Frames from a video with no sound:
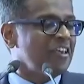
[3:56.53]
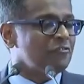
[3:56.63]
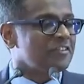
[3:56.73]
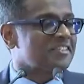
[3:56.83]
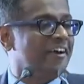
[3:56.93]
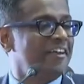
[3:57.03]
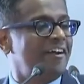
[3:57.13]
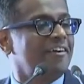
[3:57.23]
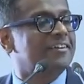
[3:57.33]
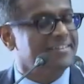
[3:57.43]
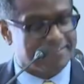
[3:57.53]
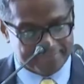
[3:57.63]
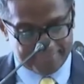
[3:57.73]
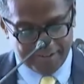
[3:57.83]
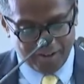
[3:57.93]
of a skylark
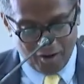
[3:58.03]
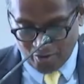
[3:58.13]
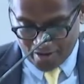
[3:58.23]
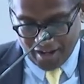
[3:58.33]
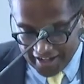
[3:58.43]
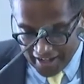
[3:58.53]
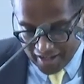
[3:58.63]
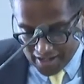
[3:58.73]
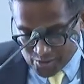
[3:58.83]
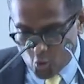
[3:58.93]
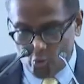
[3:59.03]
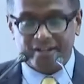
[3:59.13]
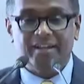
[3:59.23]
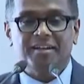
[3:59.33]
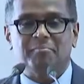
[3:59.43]
or Haryana's own
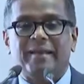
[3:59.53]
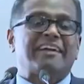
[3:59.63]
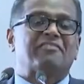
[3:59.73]
Black